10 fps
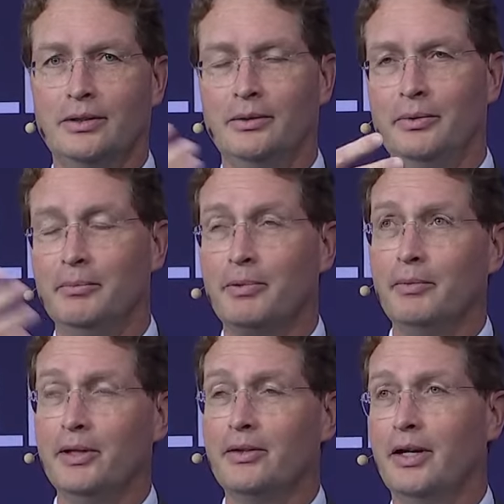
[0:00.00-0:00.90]
and we
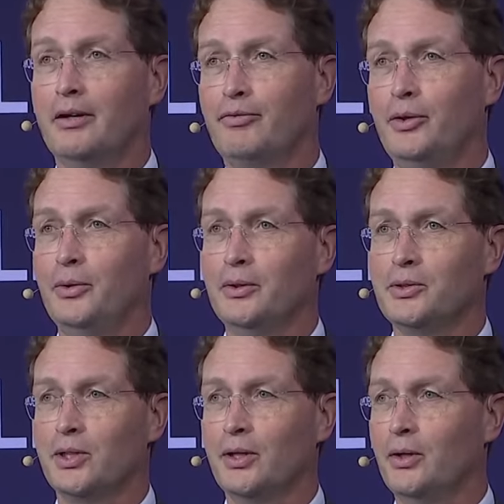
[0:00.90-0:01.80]
implemented that a few
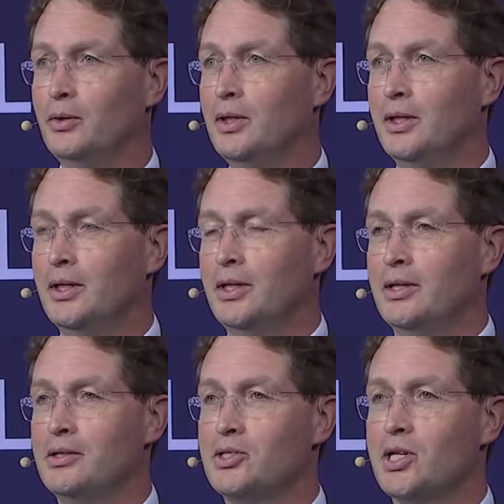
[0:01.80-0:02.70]
years ago,
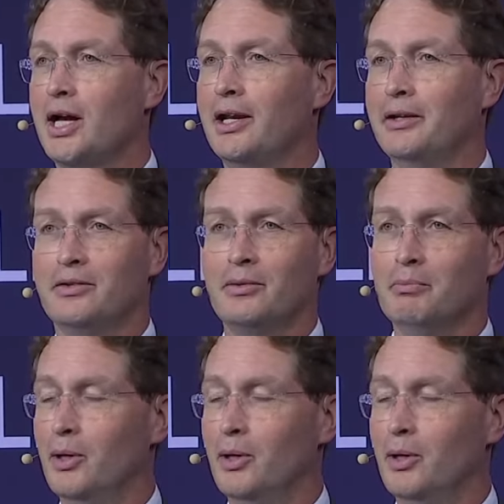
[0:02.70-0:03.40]
silent